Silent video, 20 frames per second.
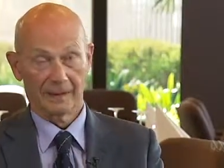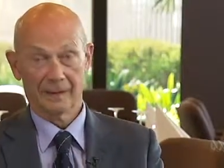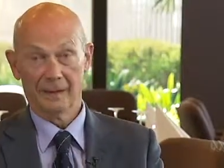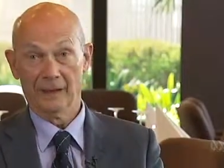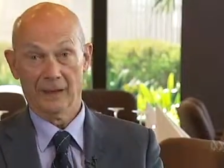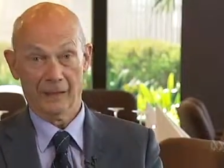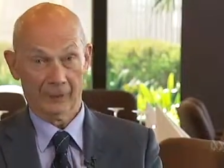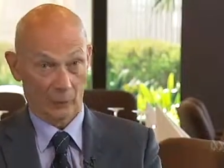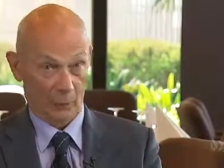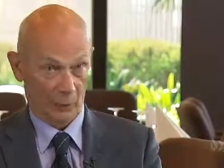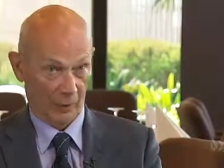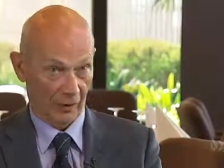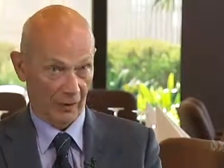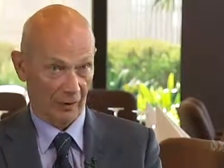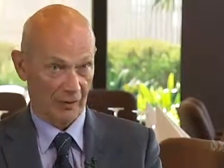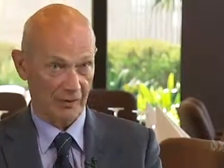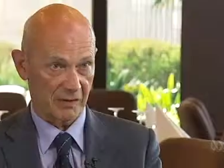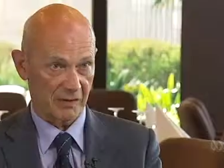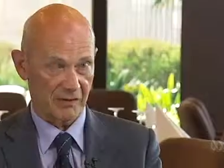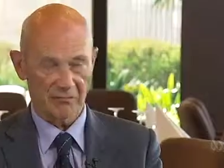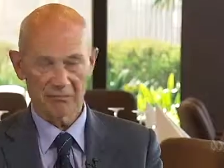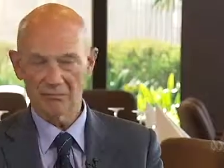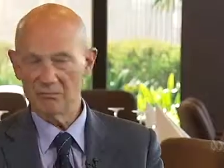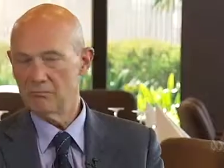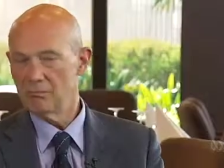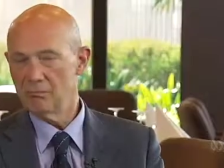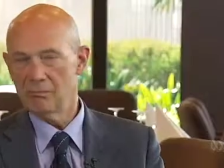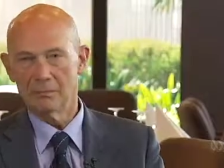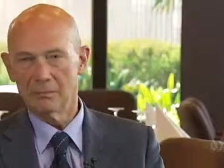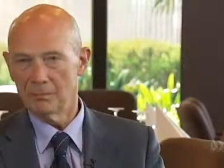In other words,
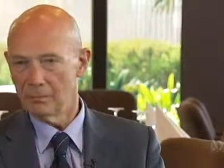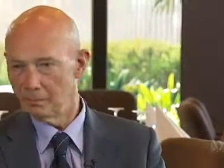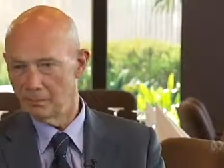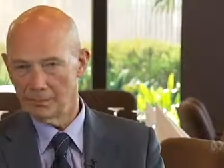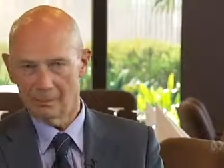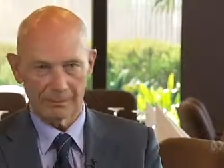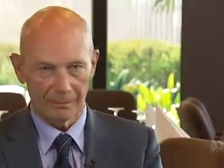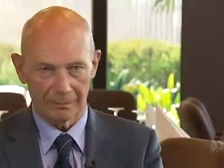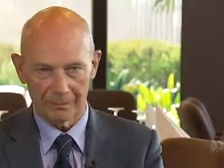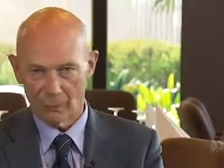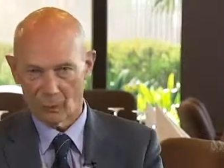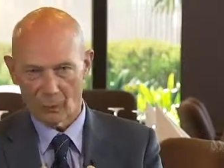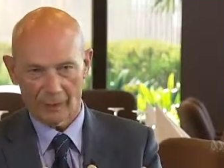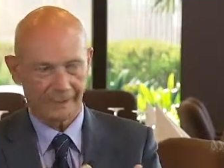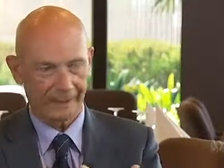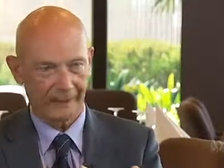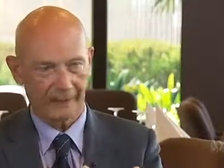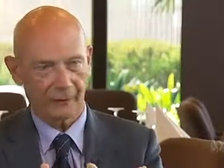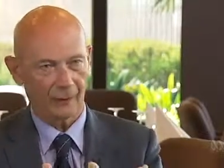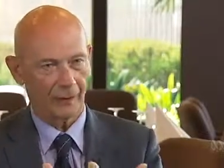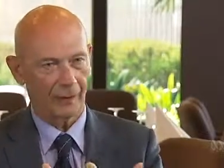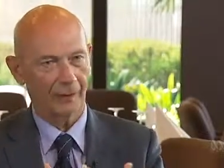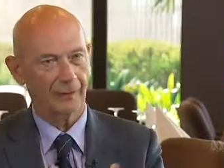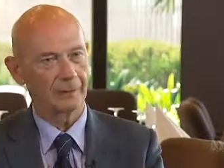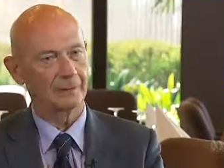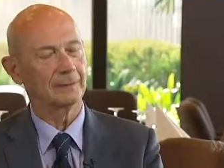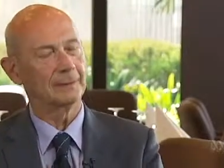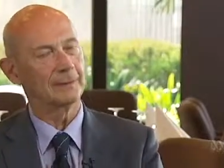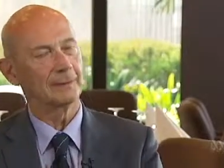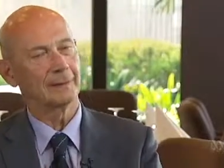
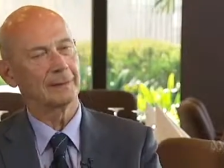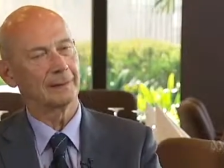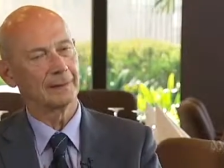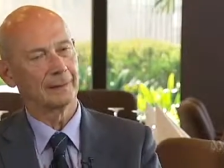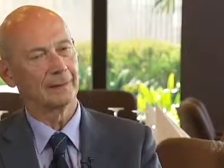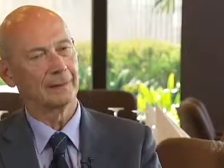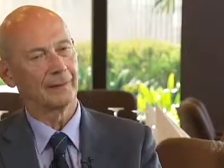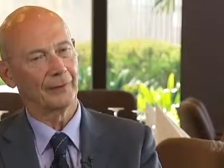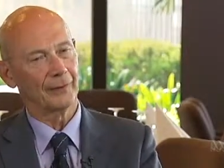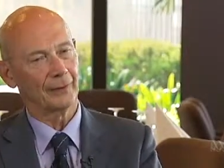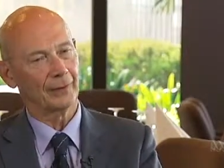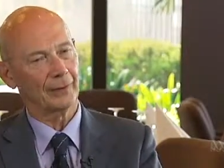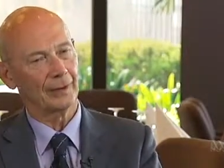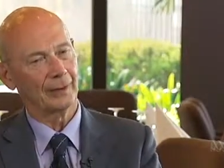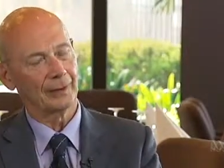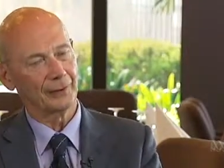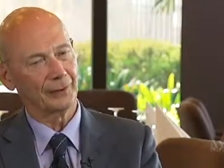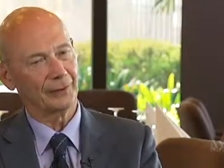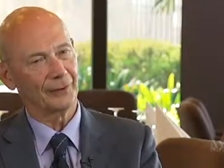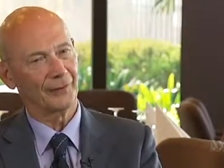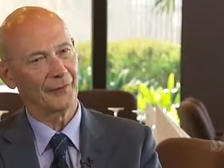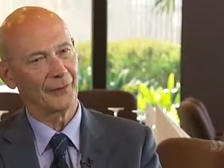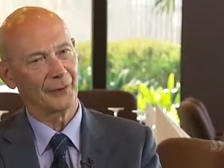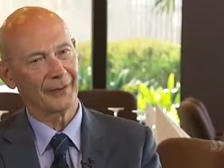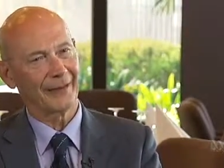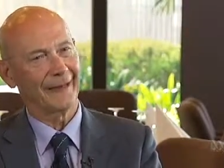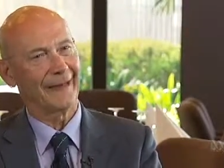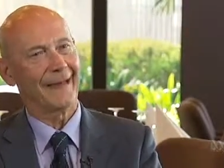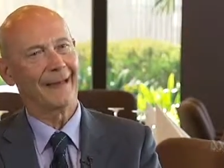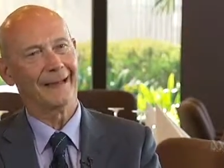whatever the color of the
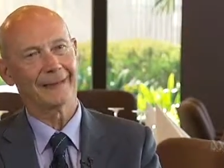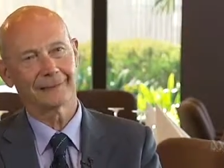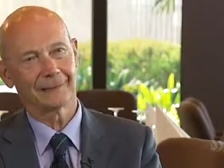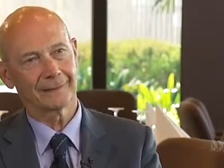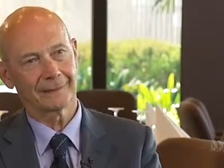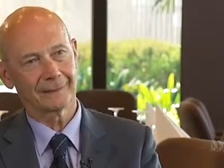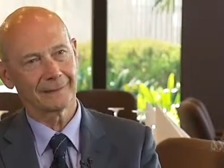cat,